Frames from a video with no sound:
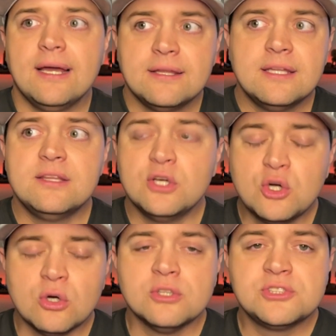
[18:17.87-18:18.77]
The
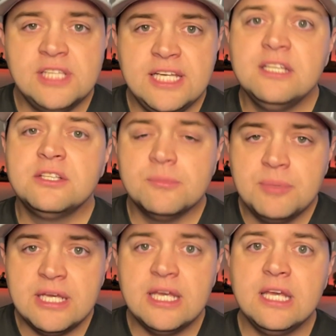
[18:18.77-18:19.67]
girls need to
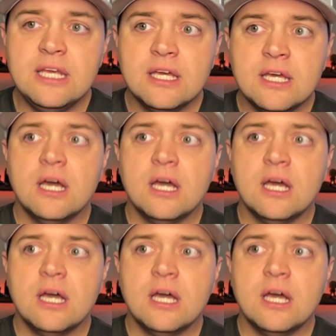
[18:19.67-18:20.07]
be